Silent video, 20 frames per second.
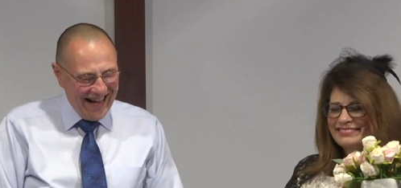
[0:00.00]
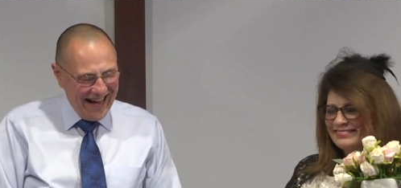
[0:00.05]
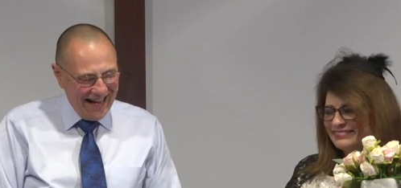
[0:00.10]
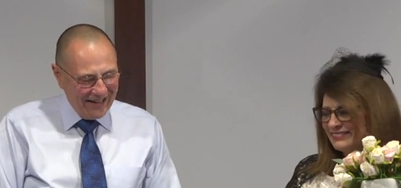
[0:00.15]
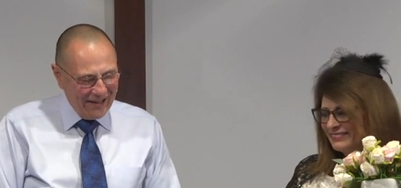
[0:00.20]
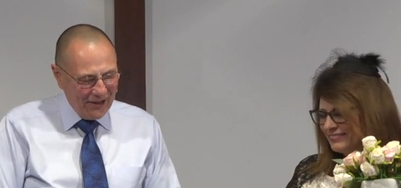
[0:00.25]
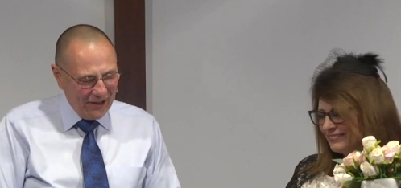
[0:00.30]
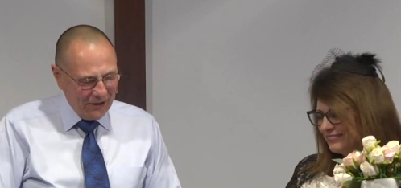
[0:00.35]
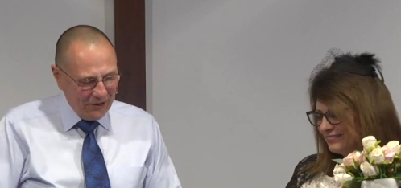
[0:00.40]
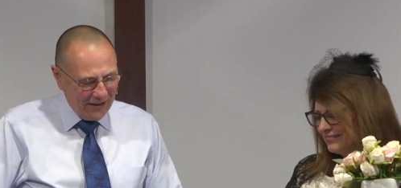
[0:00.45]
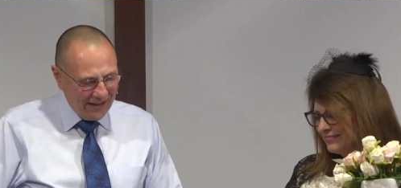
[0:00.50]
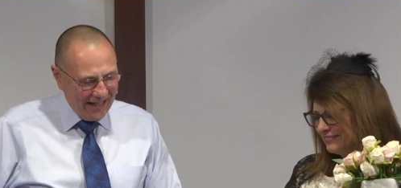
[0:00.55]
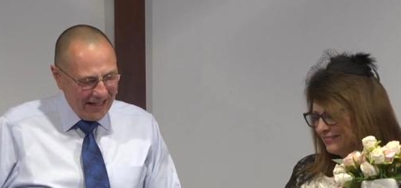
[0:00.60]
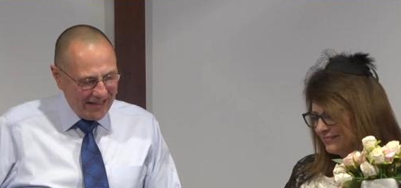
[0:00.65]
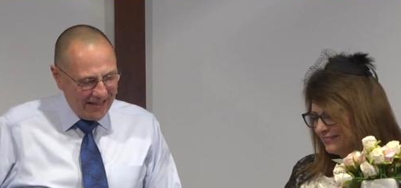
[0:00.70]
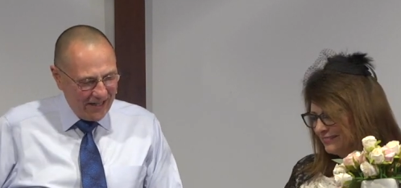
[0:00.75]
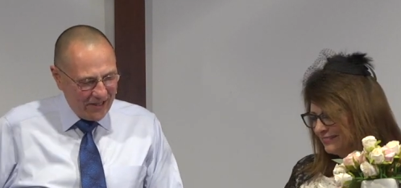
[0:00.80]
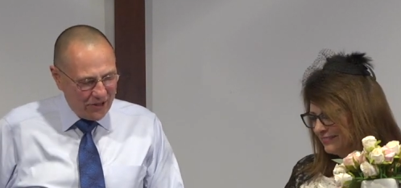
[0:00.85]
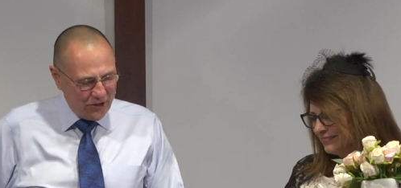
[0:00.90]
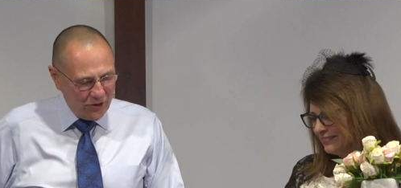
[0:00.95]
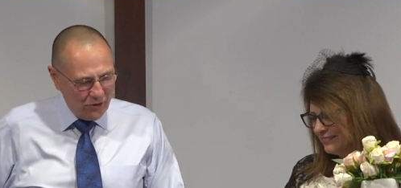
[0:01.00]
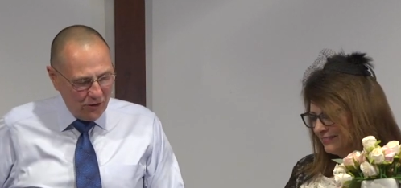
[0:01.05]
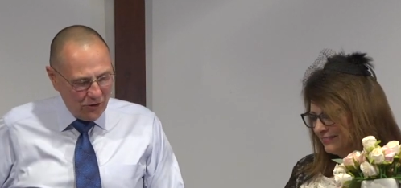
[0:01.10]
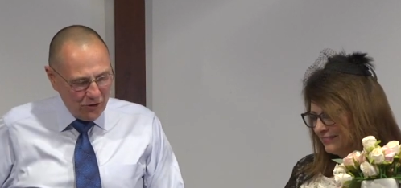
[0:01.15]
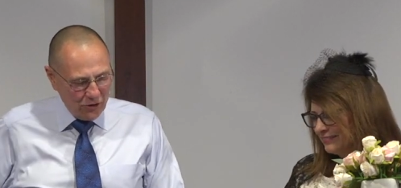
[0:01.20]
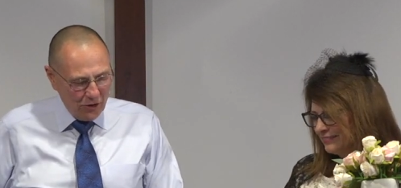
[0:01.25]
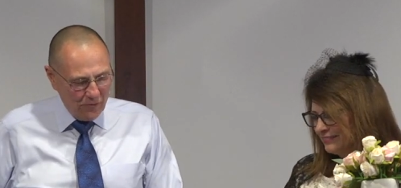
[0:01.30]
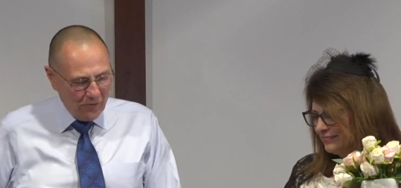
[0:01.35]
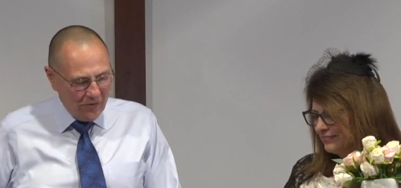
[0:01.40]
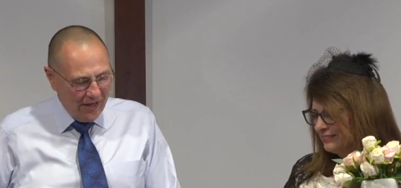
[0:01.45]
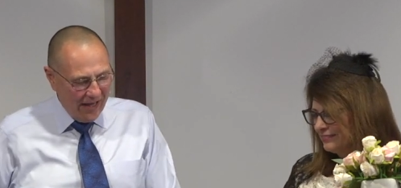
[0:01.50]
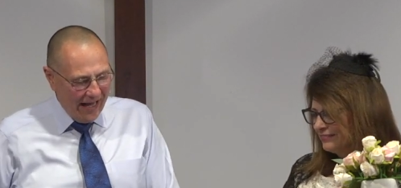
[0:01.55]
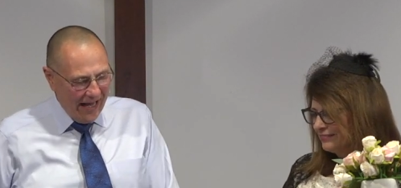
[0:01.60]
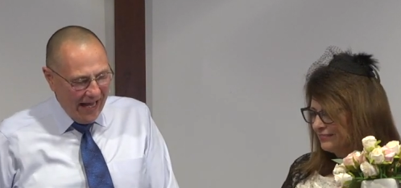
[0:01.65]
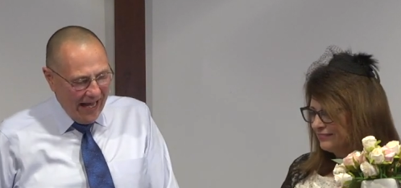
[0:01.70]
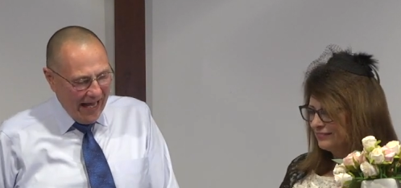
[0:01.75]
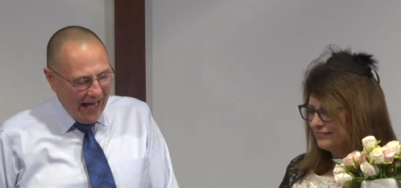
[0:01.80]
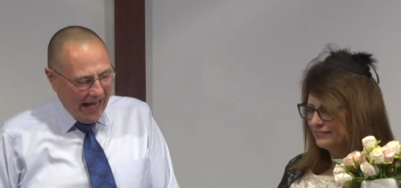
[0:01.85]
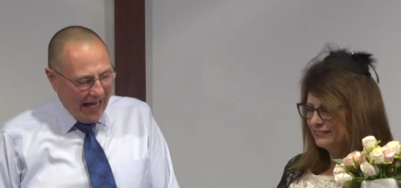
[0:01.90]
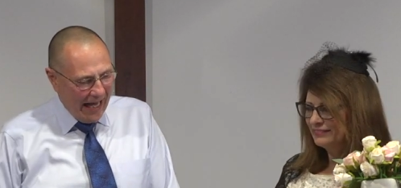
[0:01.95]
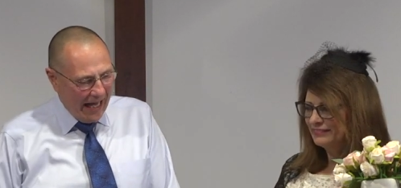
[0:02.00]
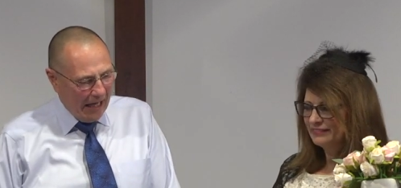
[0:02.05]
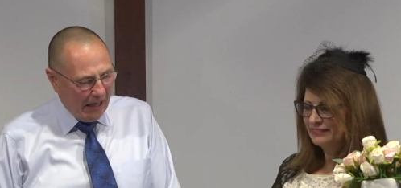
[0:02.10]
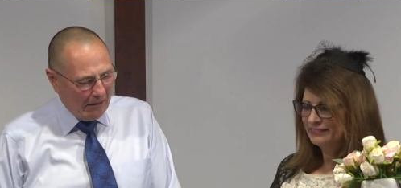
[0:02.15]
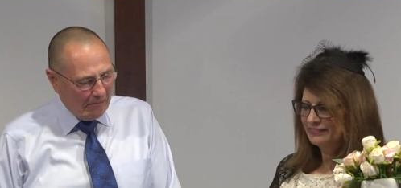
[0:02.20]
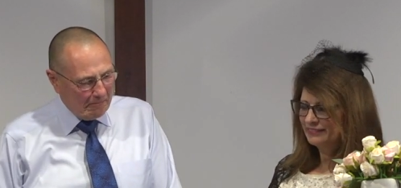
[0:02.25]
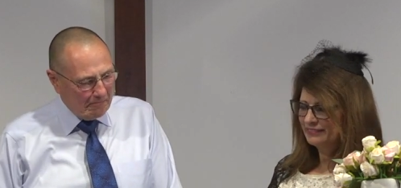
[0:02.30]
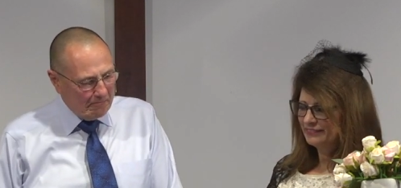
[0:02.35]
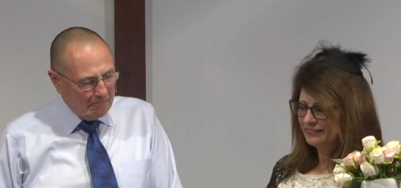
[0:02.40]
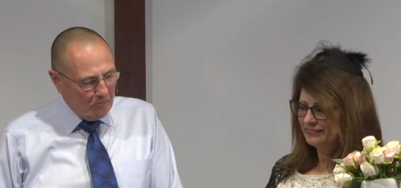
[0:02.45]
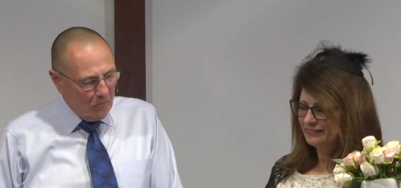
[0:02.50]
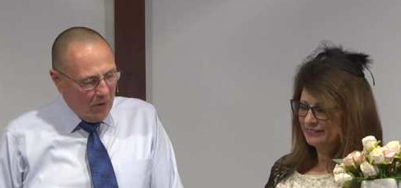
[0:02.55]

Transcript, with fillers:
Speaker 1: Hallelujah. That, that's torture. Um,